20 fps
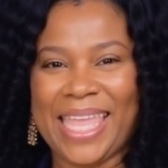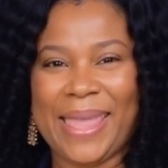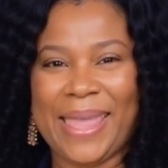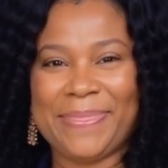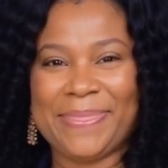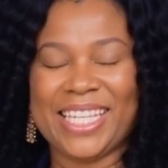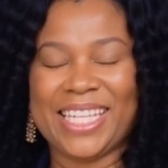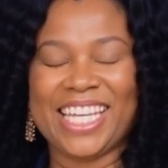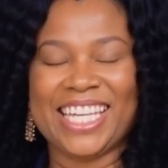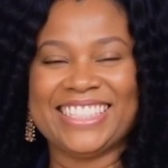
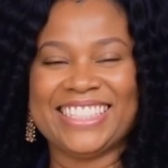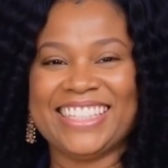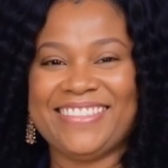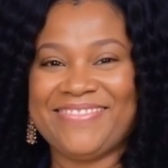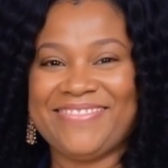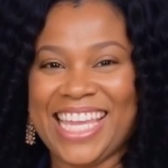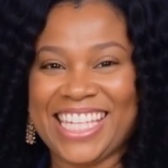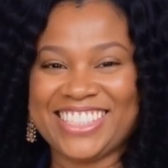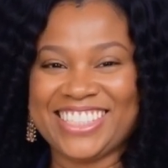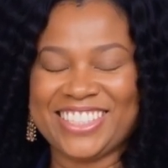Because
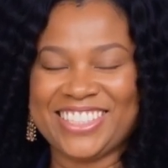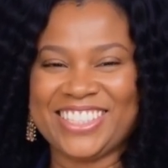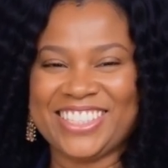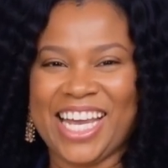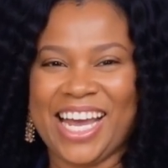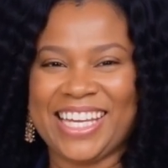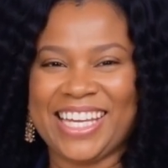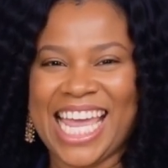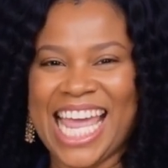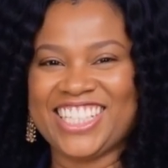investors
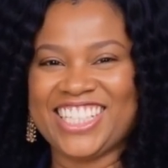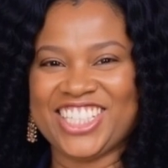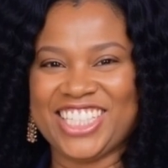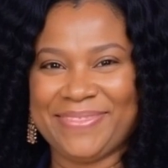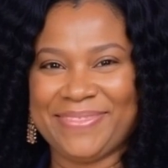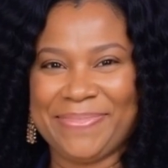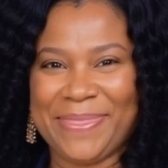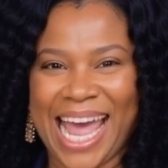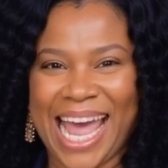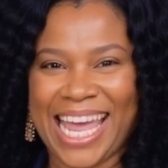are not
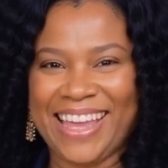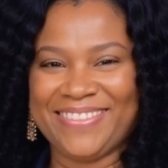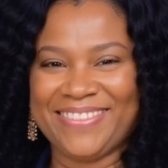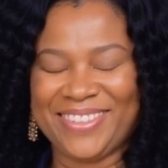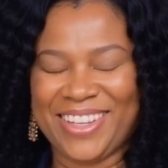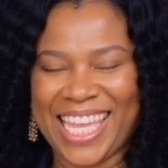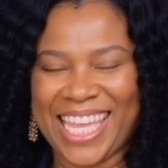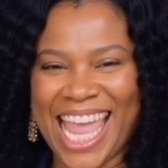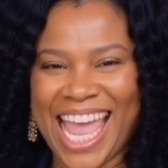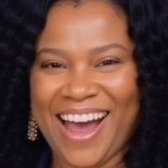just buying
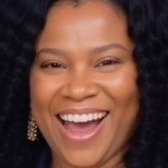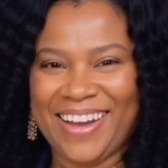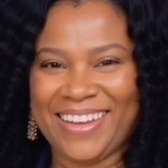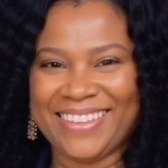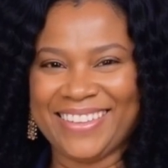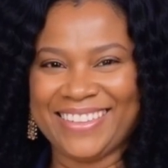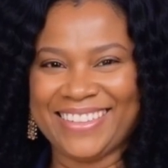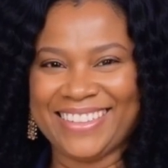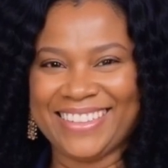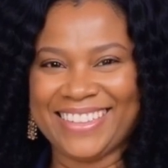for now.
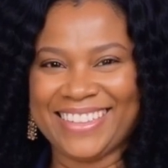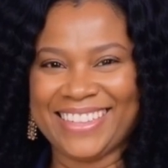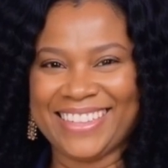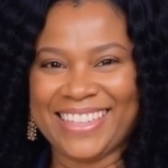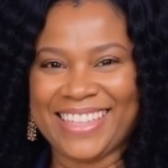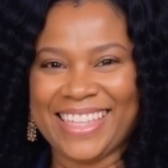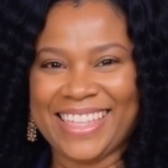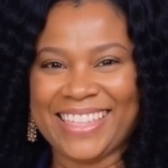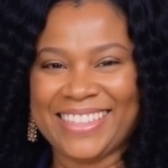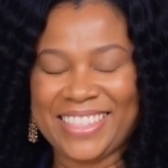
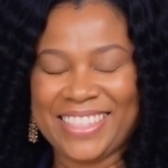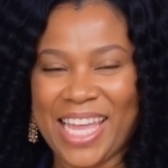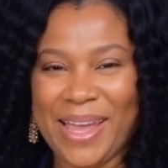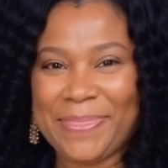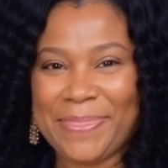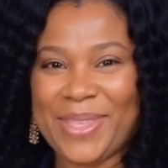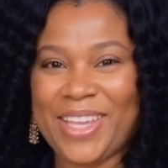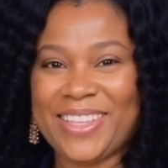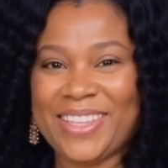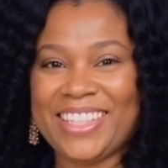
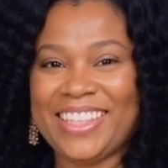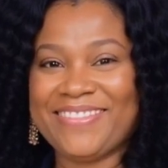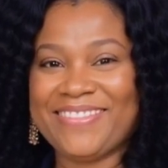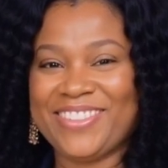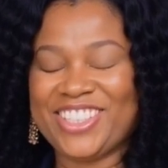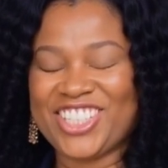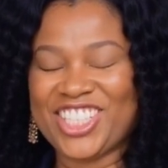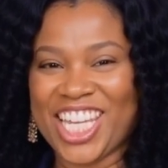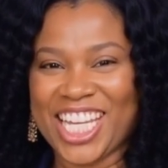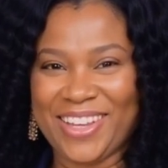They're building
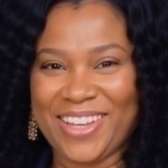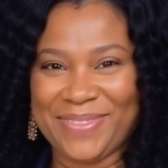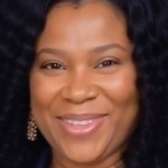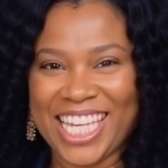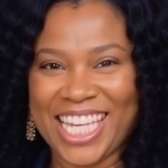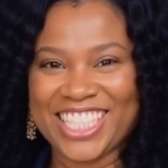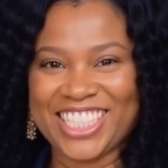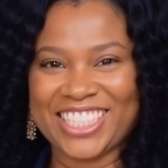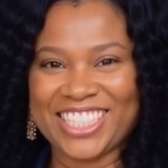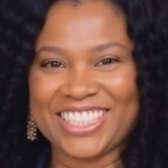for
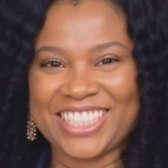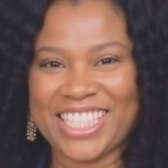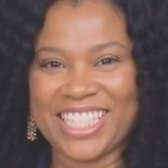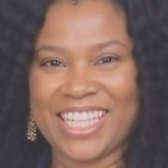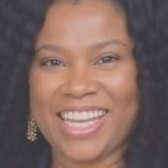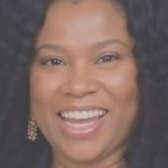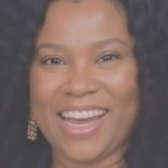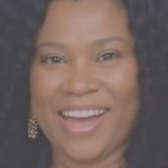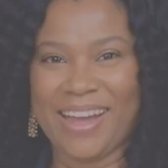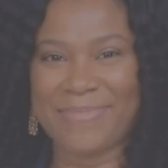generations to
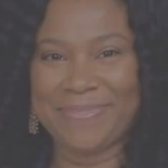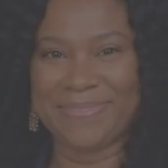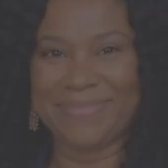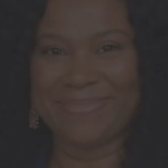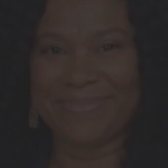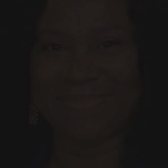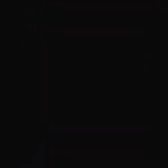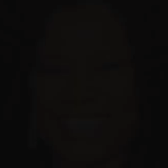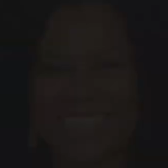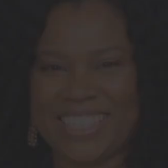come.
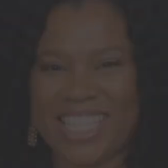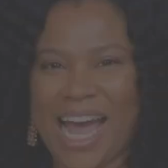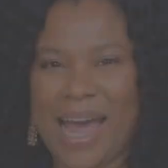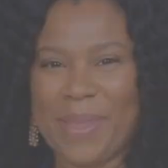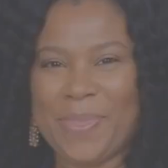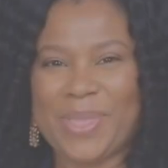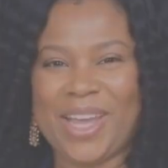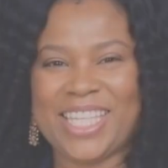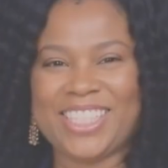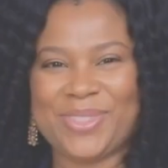
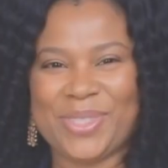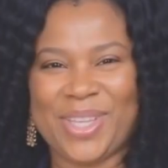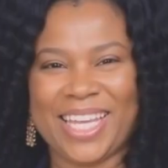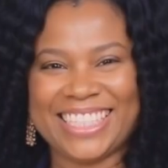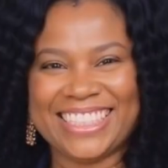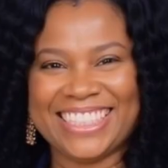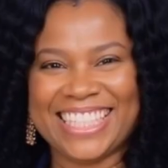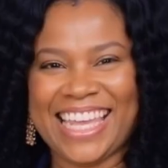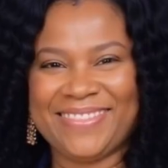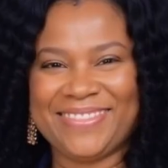Psalm
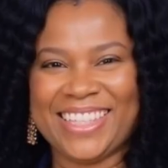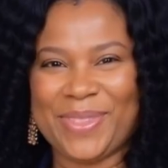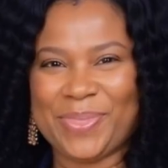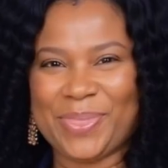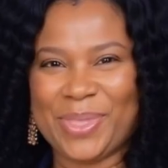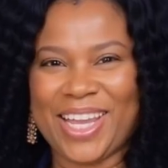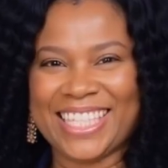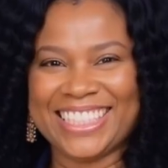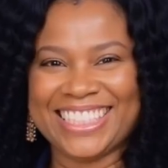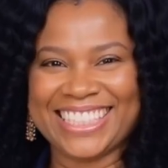
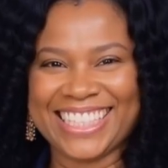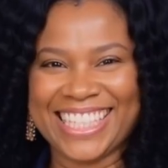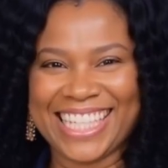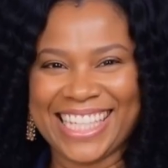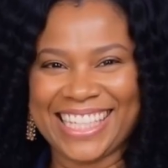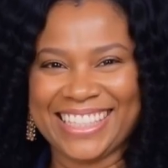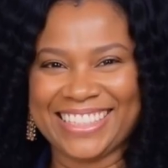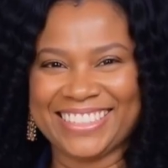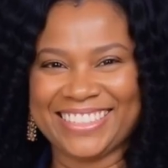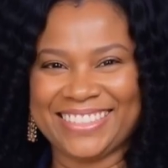127:1
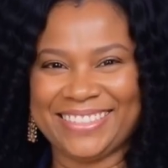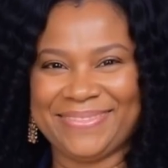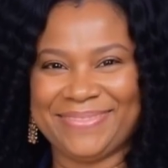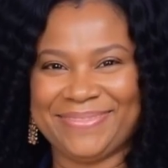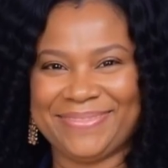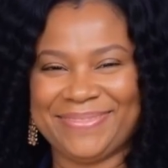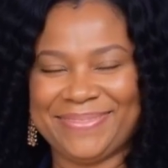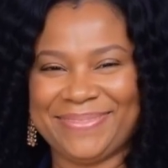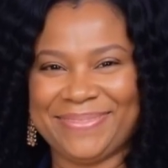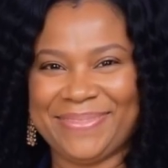says,
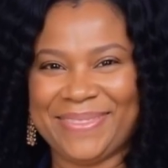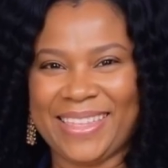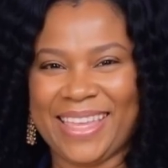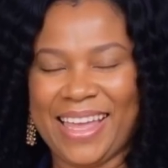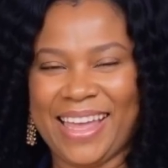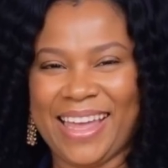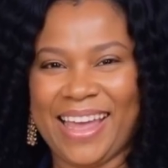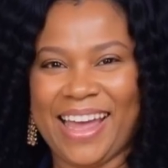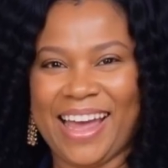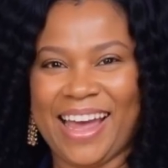
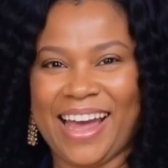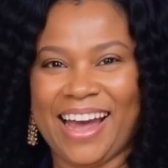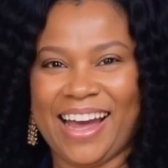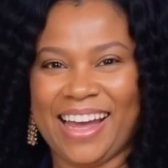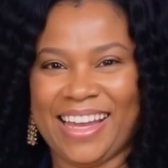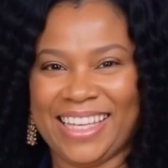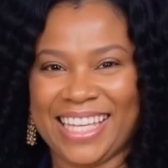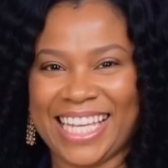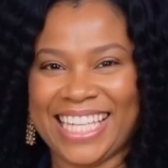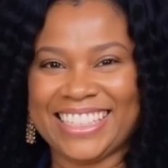
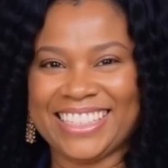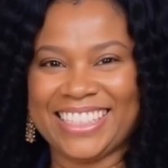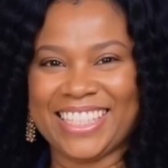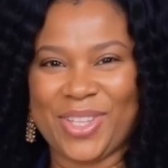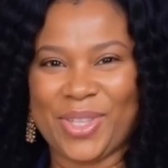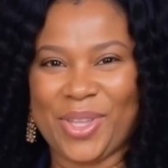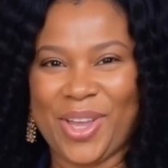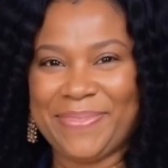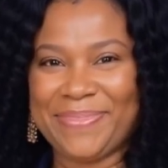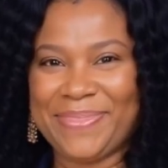Unless the
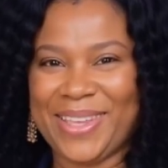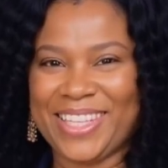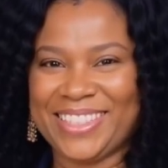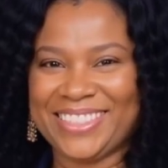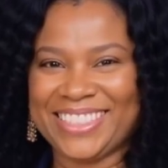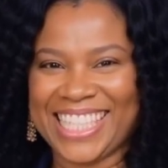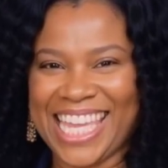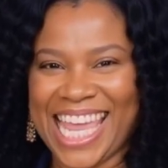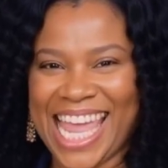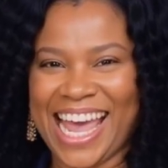Lord
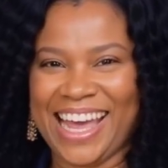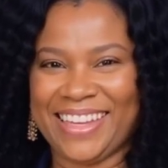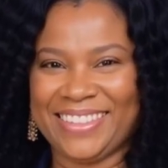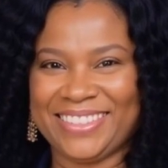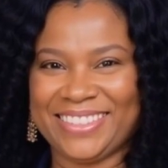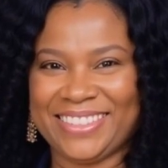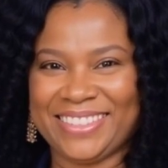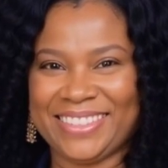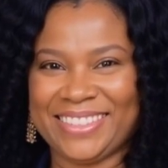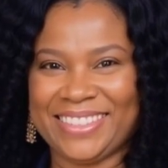builds the house,